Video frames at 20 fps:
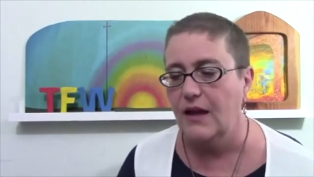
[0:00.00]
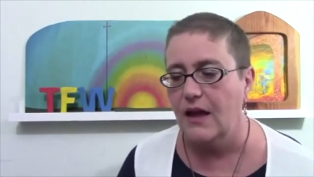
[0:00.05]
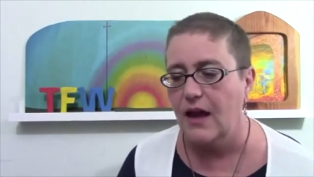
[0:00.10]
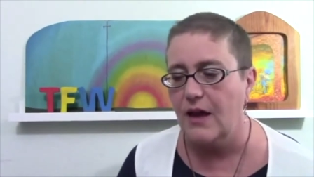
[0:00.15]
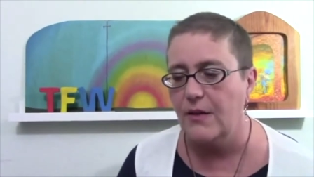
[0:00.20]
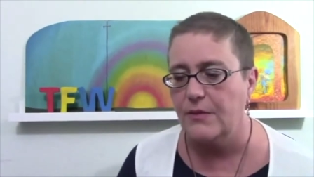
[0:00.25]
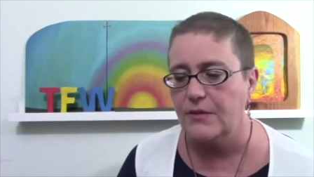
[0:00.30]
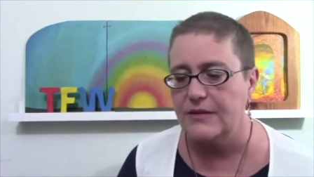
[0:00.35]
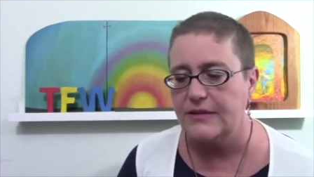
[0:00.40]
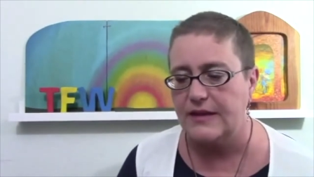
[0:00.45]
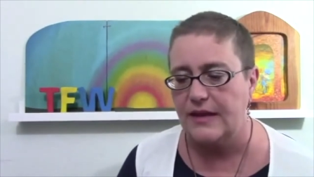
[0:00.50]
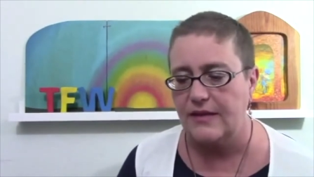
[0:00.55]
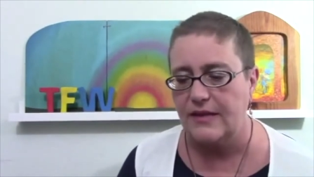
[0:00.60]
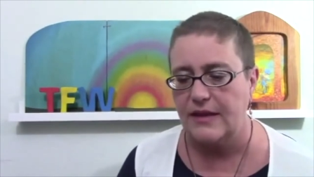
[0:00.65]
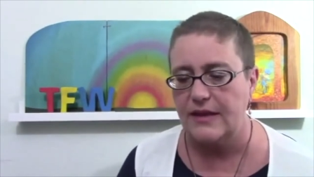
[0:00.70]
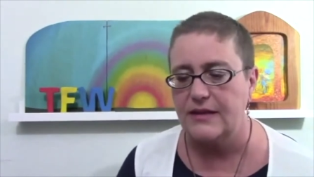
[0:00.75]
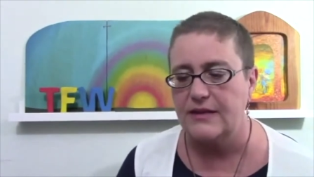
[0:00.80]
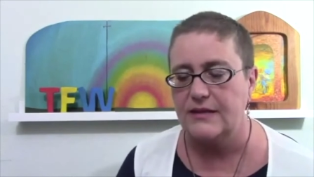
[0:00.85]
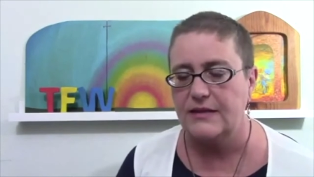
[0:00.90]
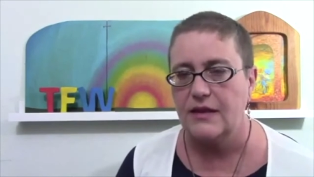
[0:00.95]
I will say
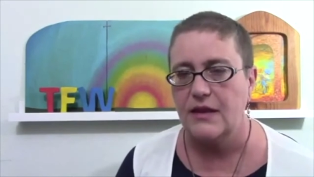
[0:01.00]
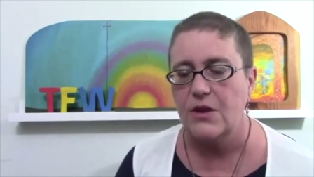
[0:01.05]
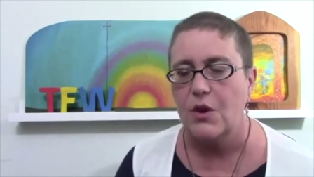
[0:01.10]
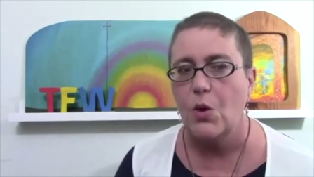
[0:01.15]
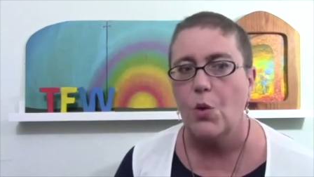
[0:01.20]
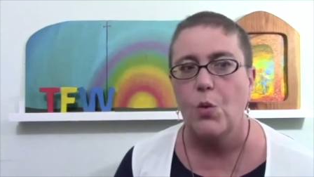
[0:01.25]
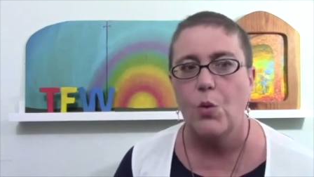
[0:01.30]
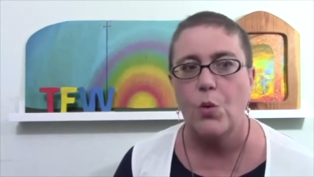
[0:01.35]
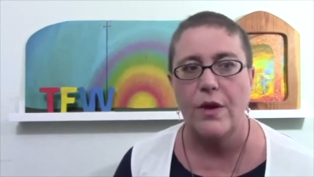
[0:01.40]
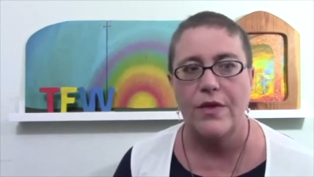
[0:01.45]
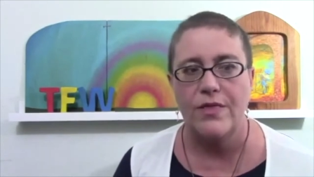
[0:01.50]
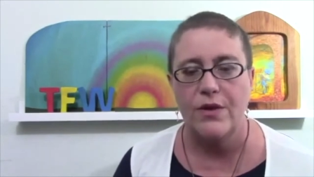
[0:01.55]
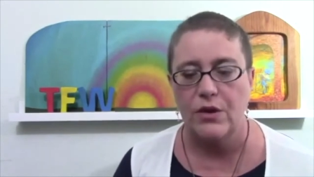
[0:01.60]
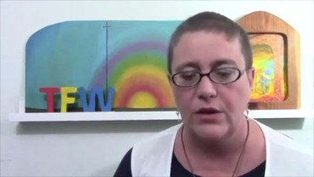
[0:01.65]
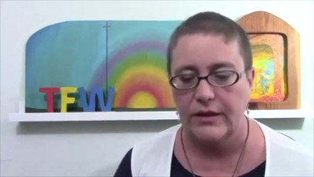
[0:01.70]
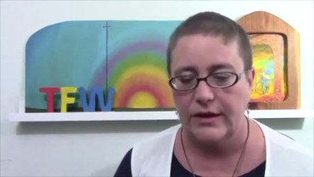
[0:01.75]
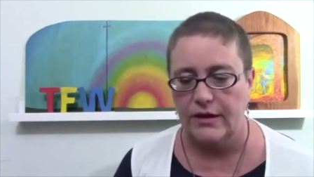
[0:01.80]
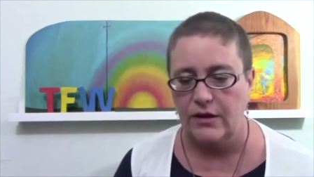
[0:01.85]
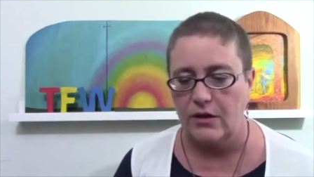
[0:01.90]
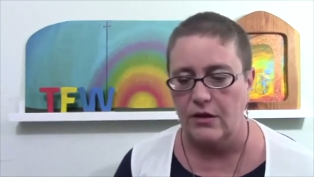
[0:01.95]
this when they're
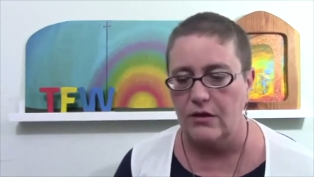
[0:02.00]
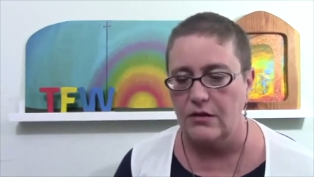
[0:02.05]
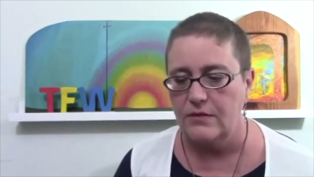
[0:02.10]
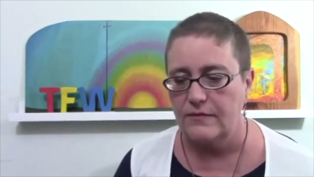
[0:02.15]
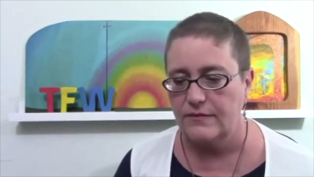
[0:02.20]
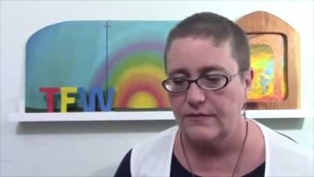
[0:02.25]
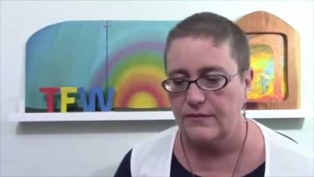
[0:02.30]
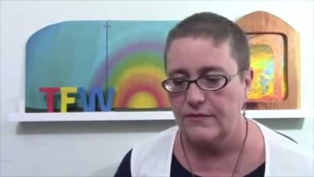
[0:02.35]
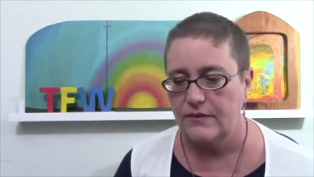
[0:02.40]
little,